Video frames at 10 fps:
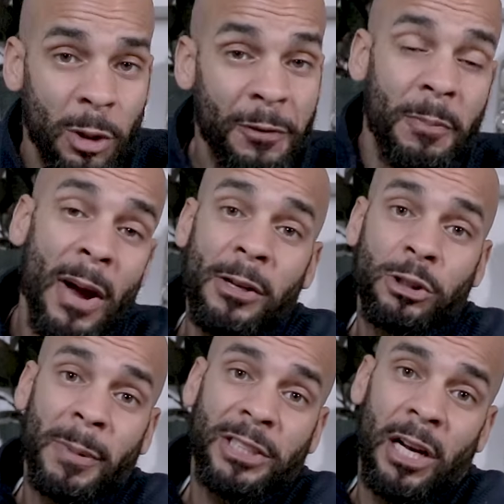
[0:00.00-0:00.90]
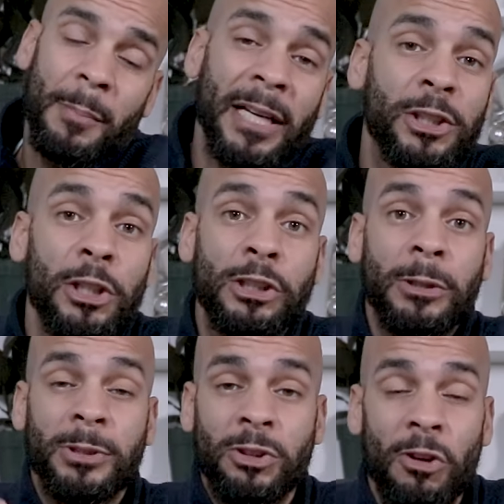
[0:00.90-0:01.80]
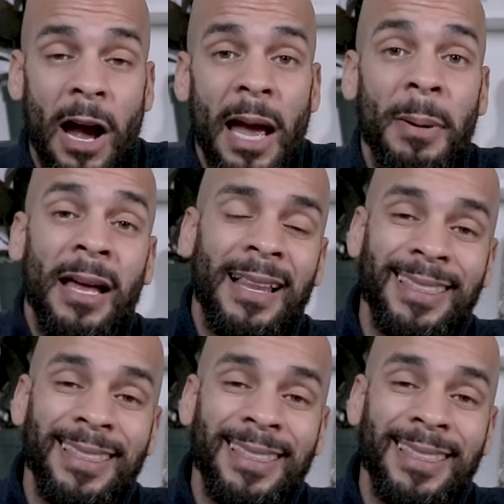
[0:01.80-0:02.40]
So if you're brand new to my channel, make sure you subscribe,